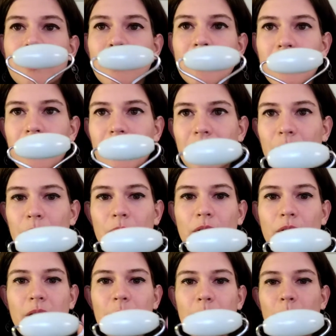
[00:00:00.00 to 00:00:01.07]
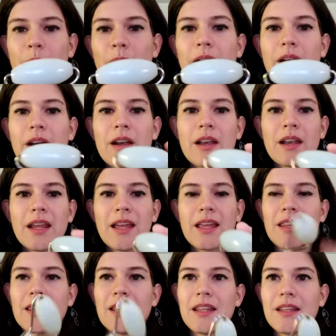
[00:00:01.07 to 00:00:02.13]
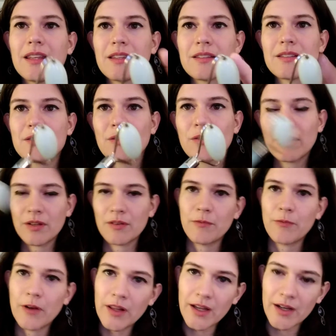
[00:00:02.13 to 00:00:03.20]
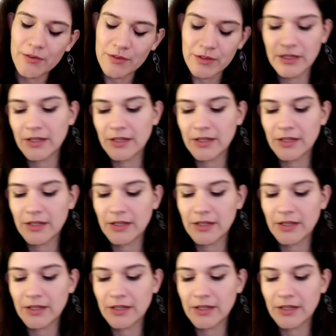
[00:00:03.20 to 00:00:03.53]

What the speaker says: will come apart and then the stone can fall out.